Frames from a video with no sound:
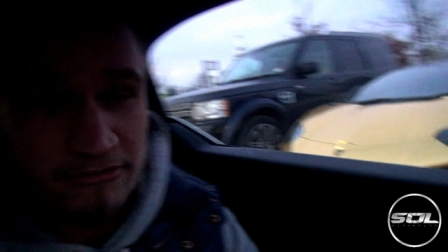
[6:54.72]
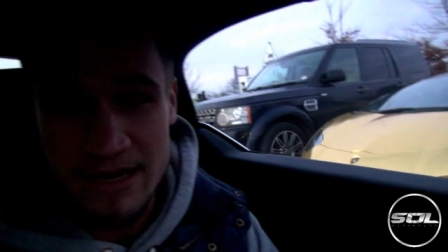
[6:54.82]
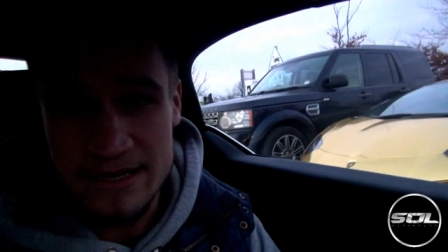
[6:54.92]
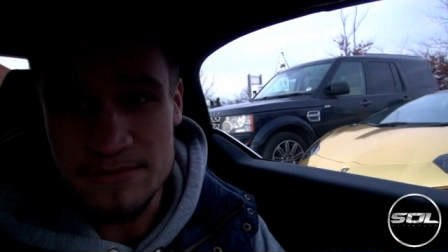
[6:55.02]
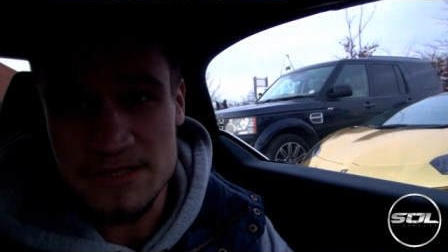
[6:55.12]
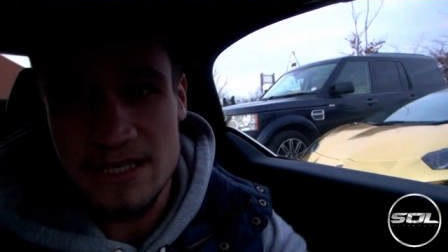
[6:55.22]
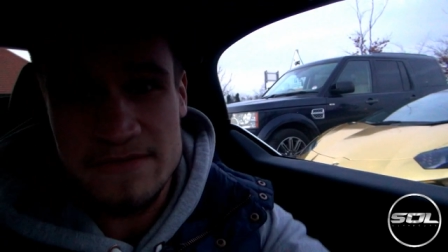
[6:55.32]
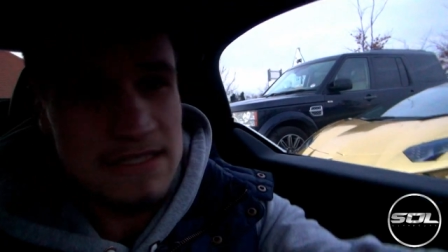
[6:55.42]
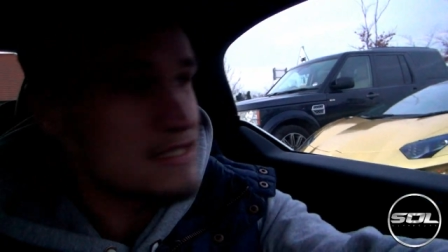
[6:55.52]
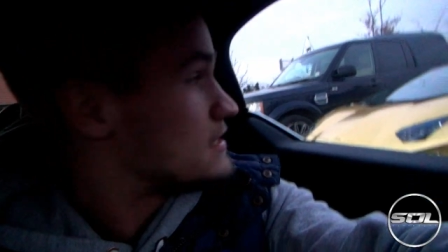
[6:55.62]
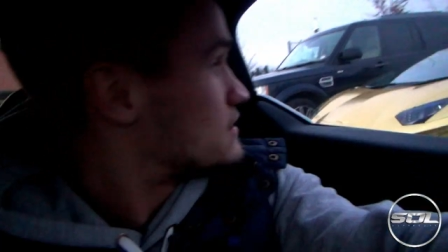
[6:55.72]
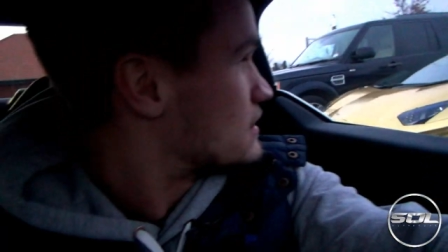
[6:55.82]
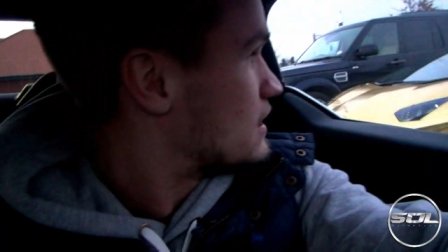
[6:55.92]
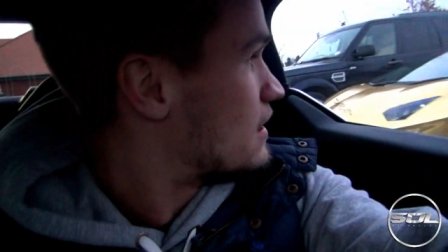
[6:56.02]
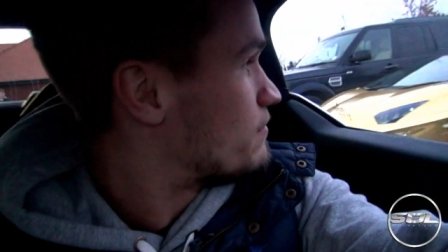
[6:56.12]
a random service
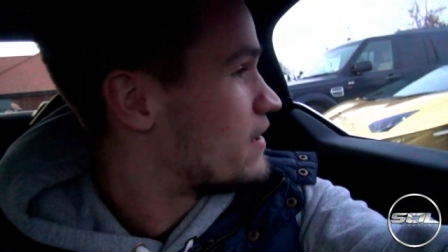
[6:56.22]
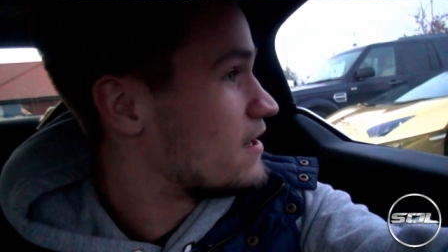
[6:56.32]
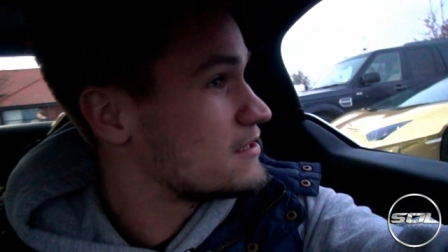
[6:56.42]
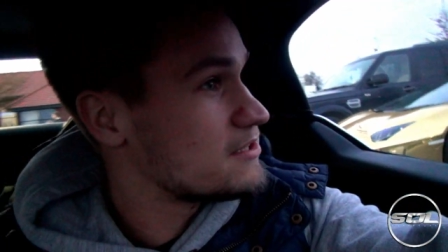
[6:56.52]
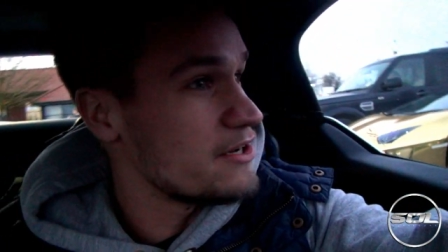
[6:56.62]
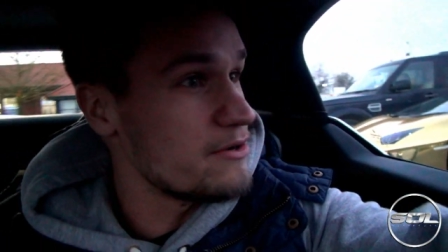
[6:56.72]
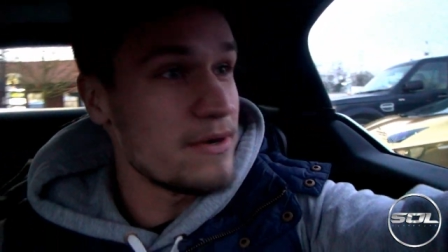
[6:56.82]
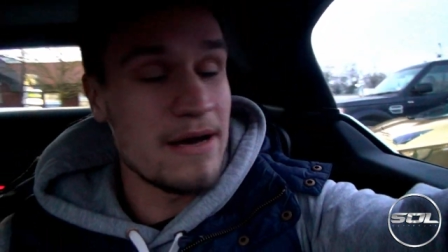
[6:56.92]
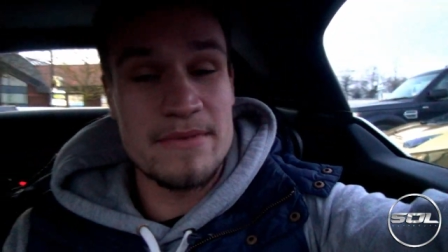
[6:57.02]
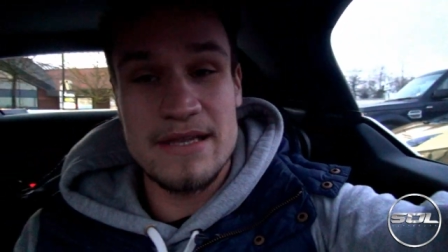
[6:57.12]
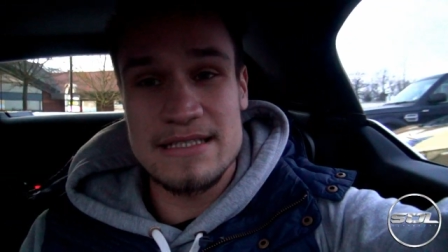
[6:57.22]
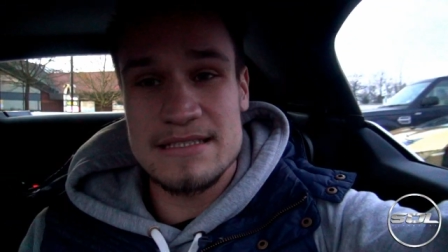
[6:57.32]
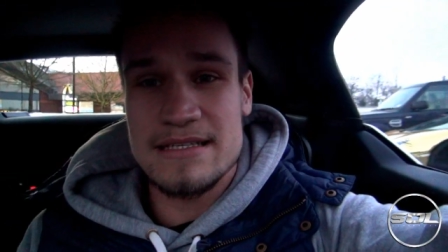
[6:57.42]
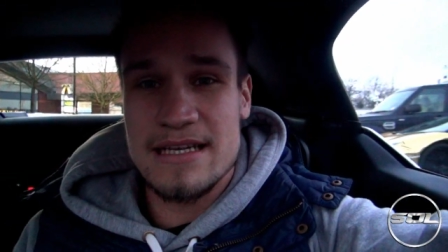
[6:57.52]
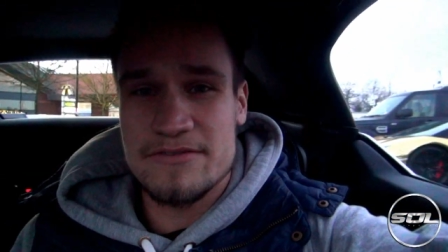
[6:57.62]
station car park. So um, that's
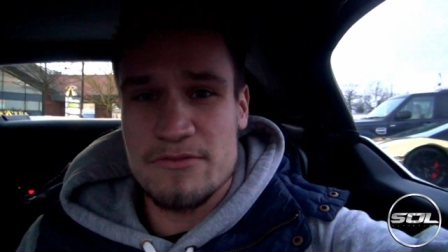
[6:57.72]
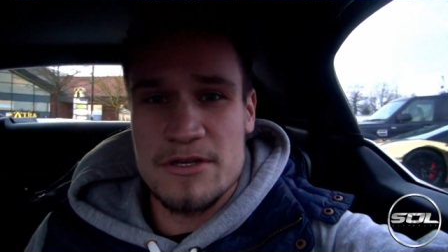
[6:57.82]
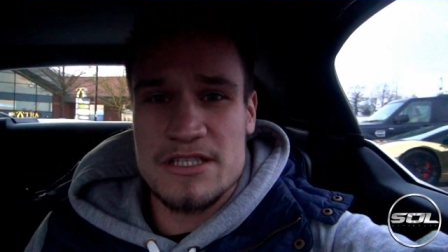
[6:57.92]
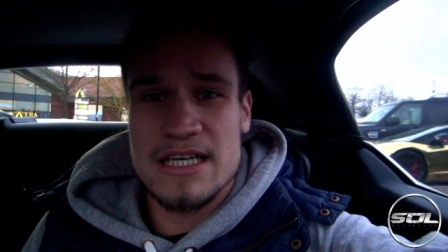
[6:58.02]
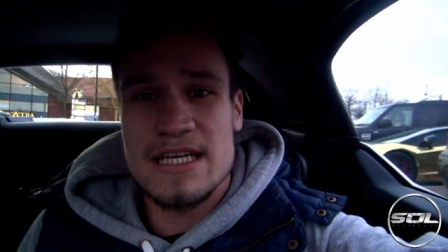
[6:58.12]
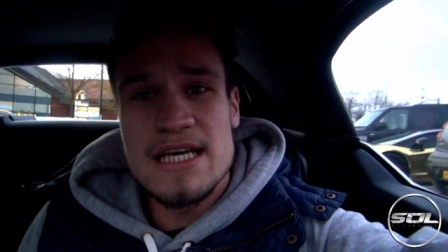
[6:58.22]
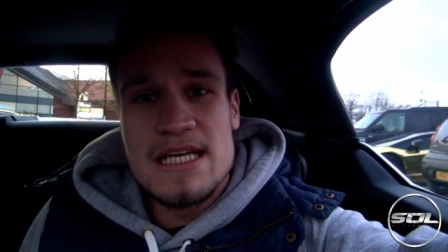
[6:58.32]
it, thanks for watching.